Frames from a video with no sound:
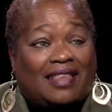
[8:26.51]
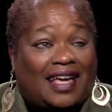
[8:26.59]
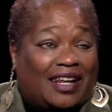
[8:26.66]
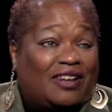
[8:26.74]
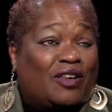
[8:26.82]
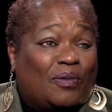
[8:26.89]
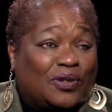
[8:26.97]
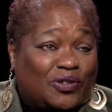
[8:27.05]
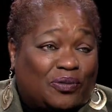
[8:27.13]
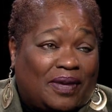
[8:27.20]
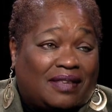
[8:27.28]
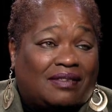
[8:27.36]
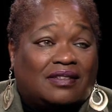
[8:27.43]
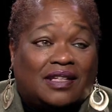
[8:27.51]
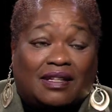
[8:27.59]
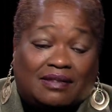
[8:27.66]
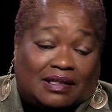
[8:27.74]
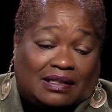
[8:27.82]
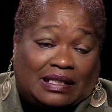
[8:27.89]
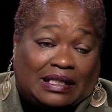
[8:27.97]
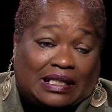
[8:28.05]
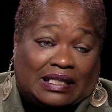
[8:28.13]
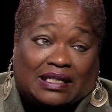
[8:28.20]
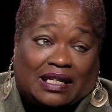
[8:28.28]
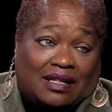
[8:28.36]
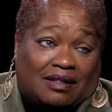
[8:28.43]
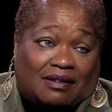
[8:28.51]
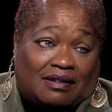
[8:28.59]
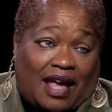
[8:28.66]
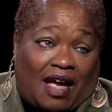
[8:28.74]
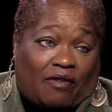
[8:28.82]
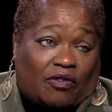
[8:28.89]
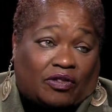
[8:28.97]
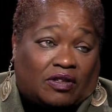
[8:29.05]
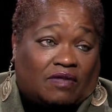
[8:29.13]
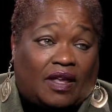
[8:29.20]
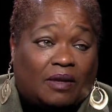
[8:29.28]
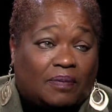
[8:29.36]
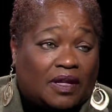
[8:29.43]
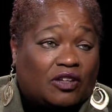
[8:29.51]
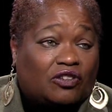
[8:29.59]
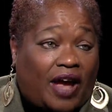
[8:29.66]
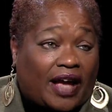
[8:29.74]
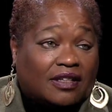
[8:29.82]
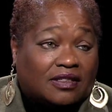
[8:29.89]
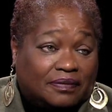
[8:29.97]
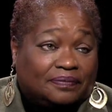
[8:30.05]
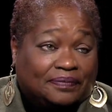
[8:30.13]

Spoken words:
They got to know what your message is, and she just didn't ever develop any traction.